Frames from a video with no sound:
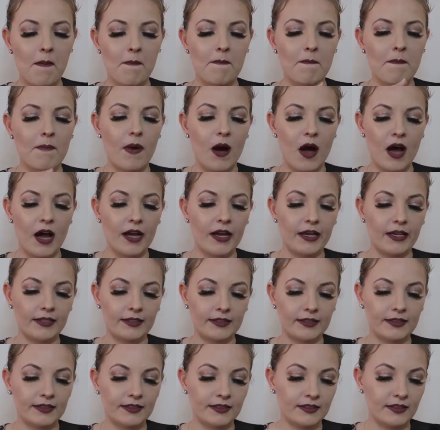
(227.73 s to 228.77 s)
My
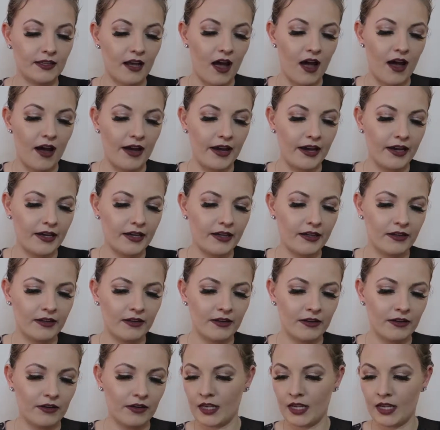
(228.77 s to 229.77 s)
Side.